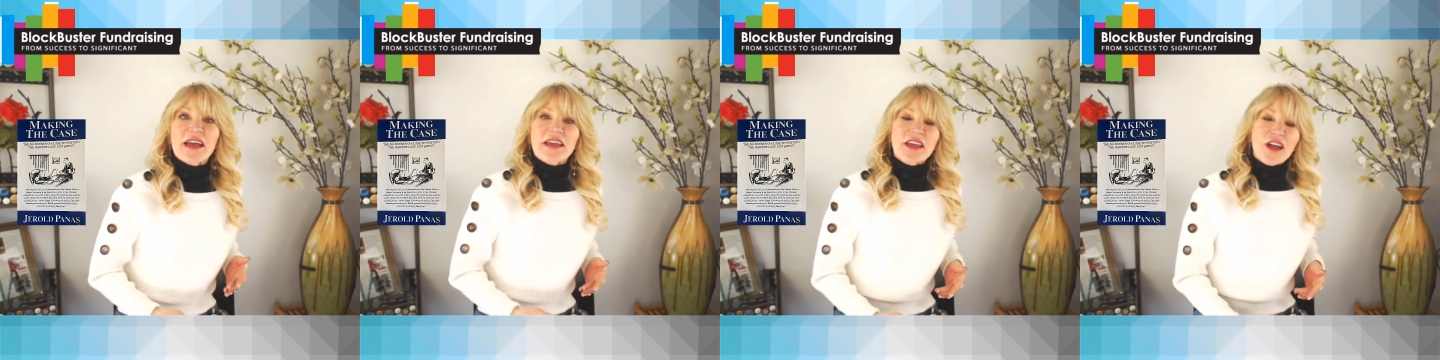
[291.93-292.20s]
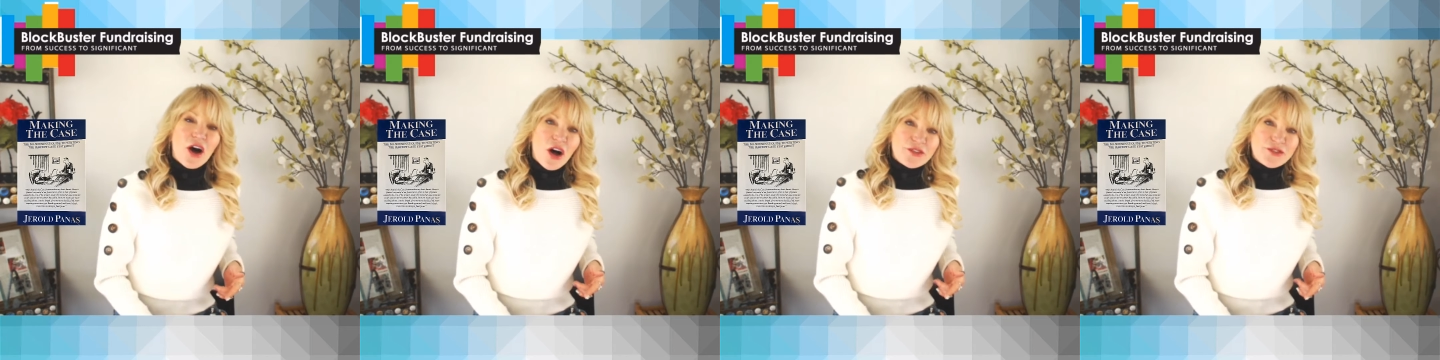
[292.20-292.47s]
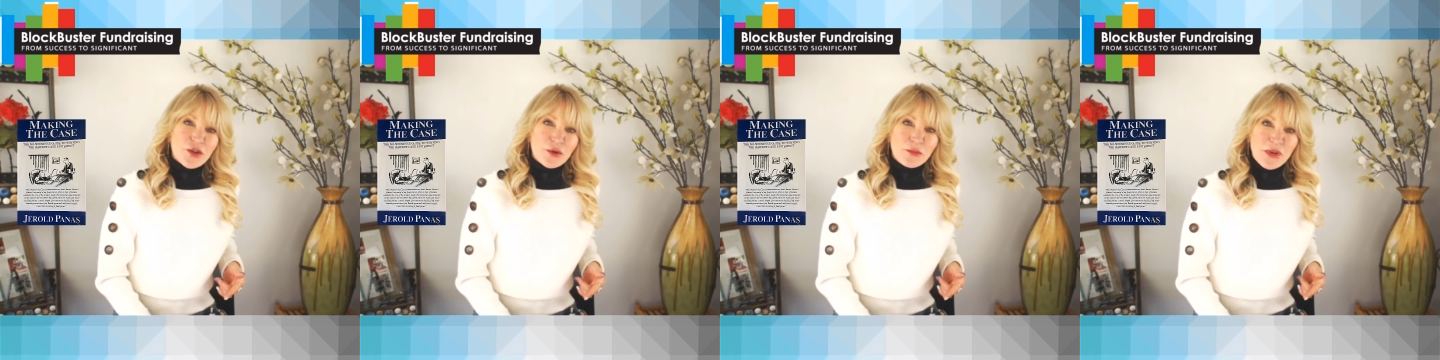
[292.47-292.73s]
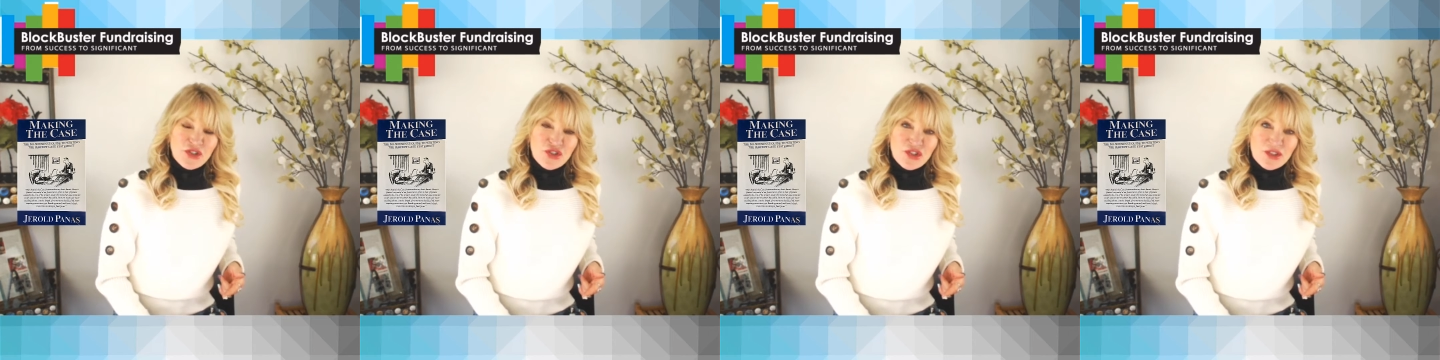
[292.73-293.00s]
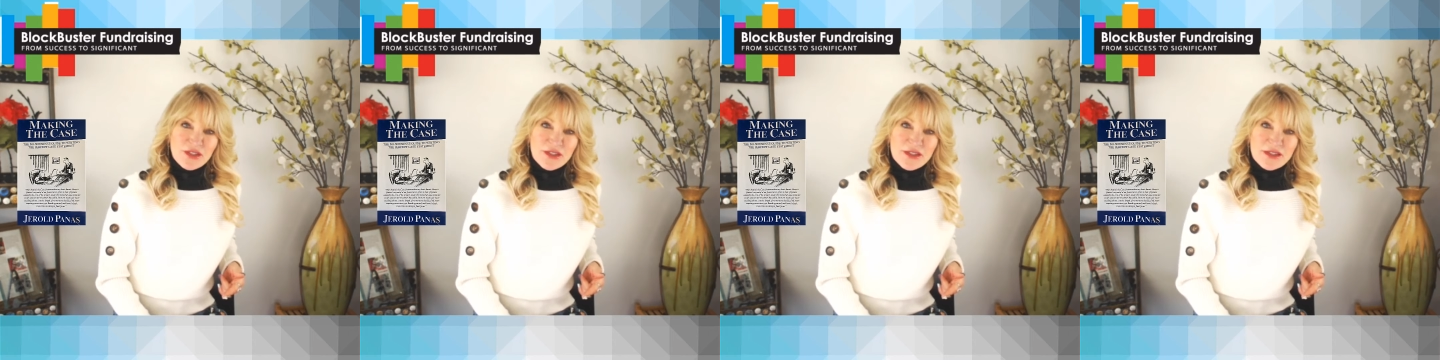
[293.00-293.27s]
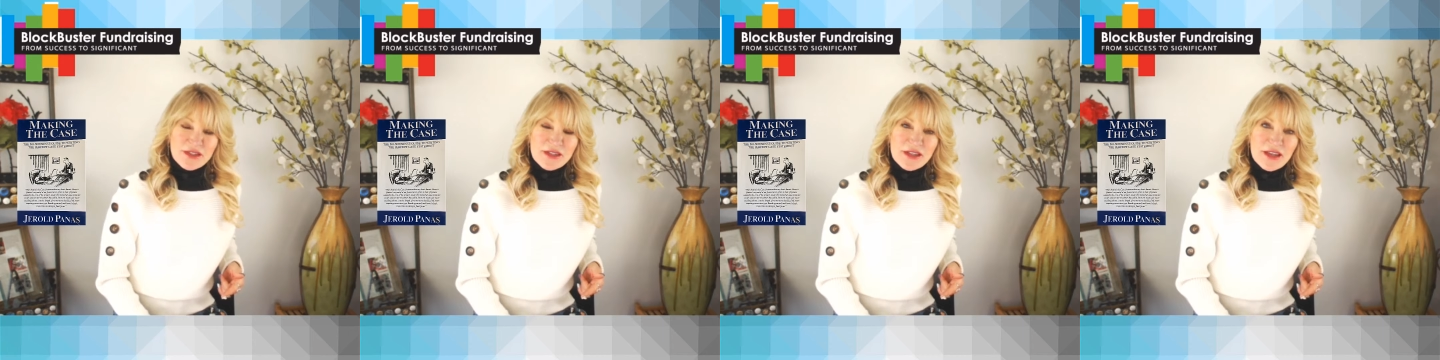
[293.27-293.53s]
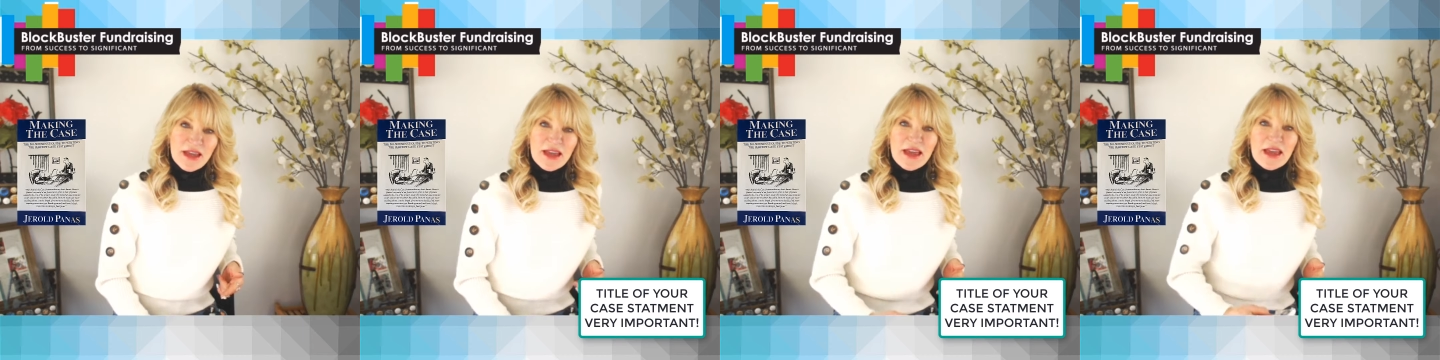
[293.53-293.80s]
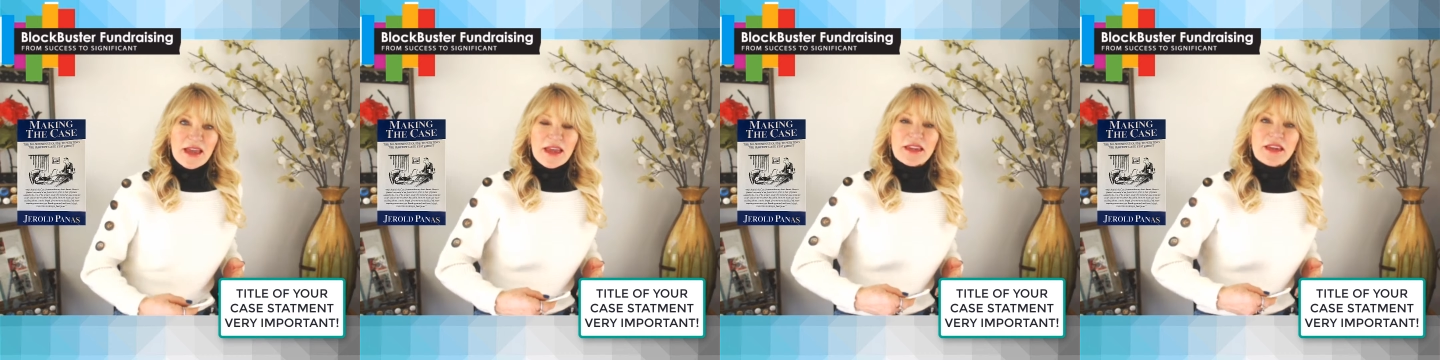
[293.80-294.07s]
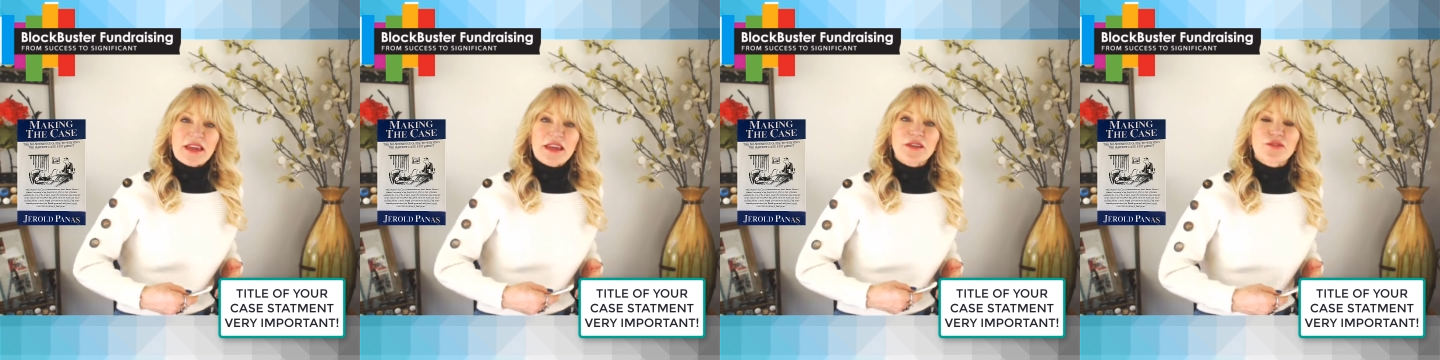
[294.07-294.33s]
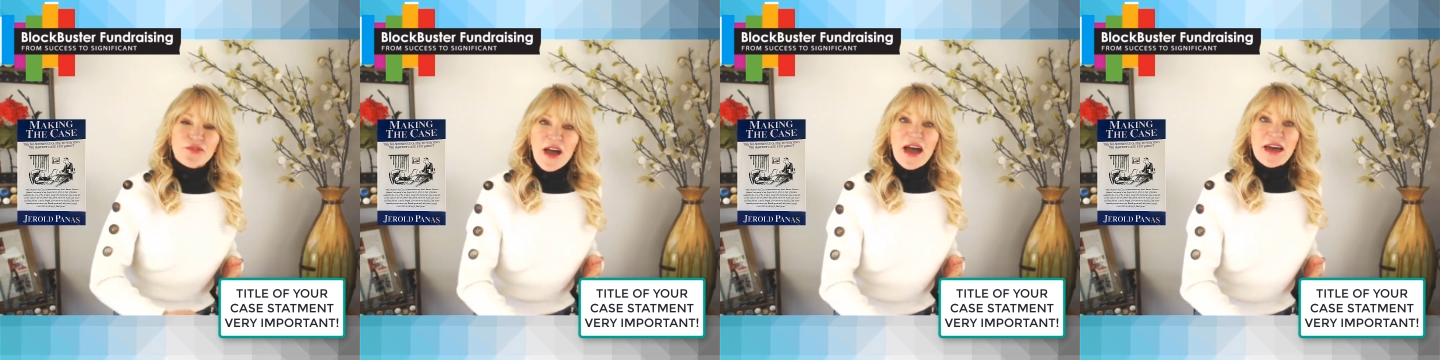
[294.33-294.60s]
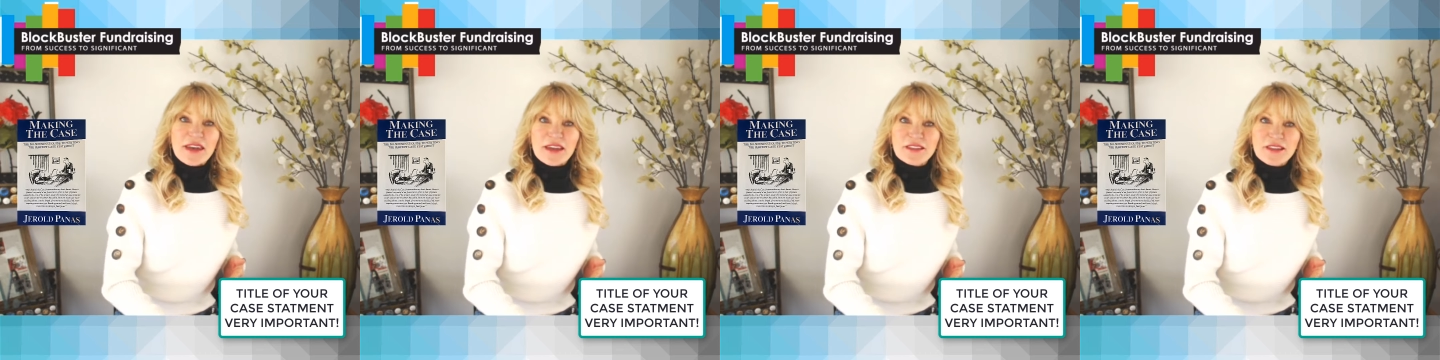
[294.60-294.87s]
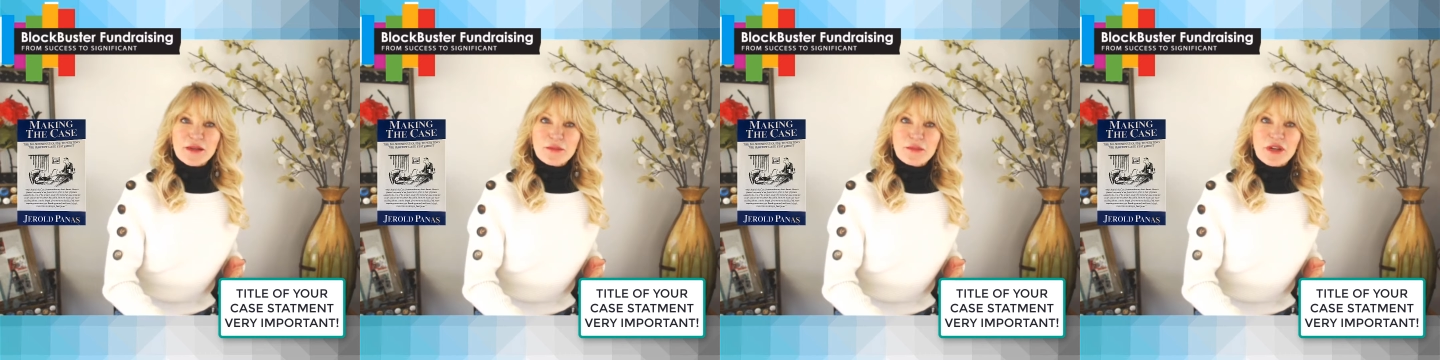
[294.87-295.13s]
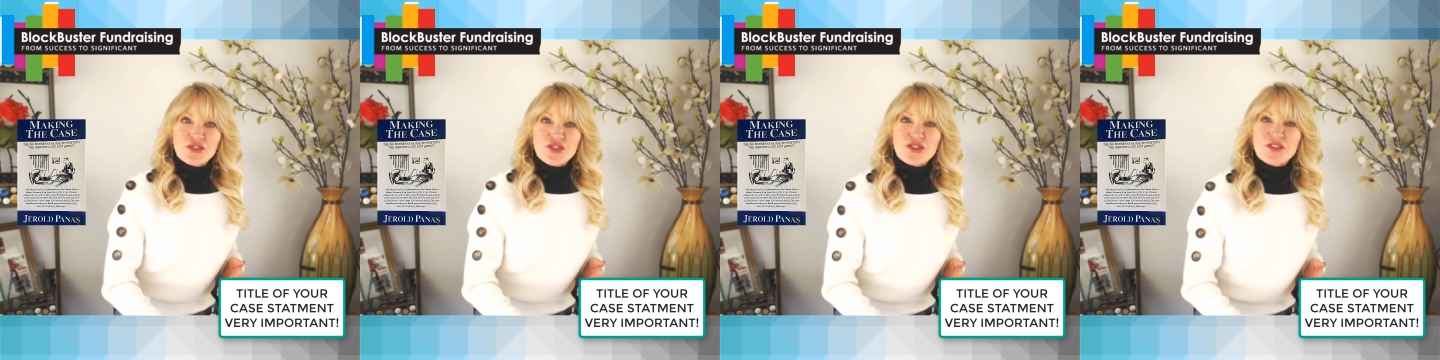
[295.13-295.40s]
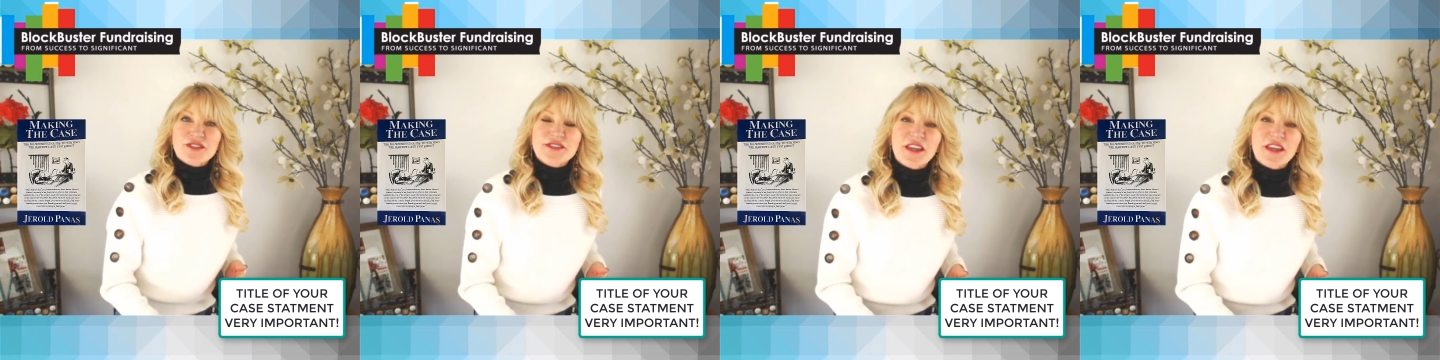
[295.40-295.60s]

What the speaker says: He also mentions, emphatically mentions,